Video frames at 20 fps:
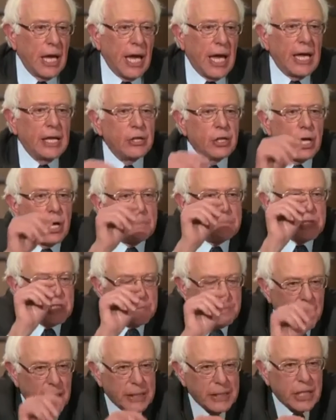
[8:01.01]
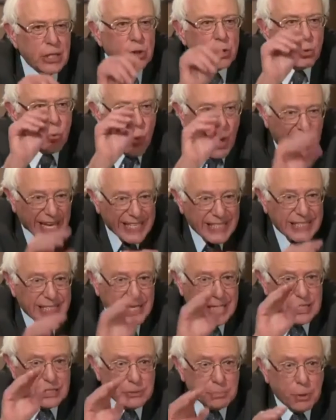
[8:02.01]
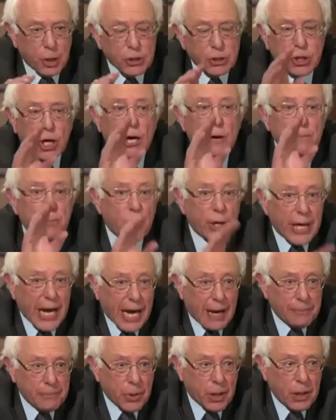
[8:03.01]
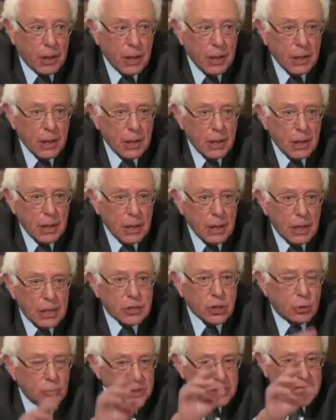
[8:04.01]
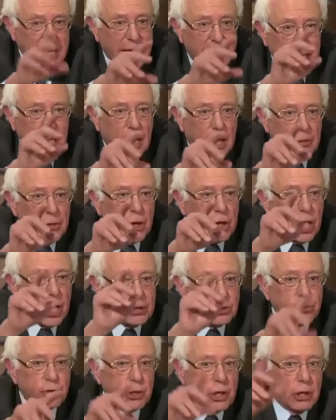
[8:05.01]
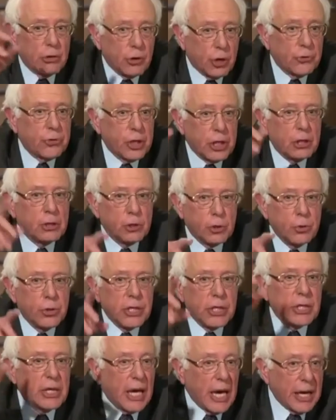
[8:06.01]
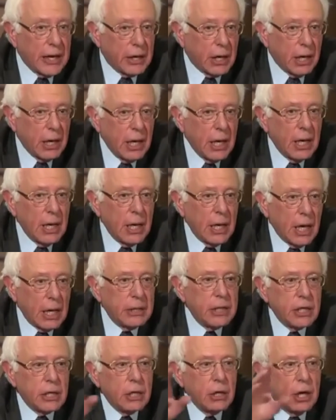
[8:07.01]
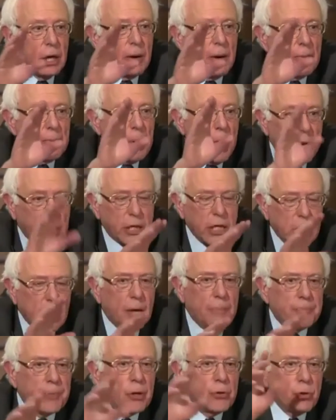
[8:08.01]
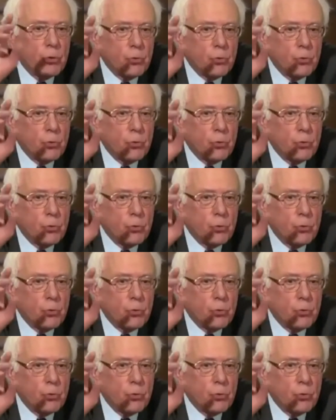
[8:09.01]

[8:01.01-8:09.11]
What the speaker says: end up spending twice as much per capita as almost any other country on earth, including Canada, I think you're barking up the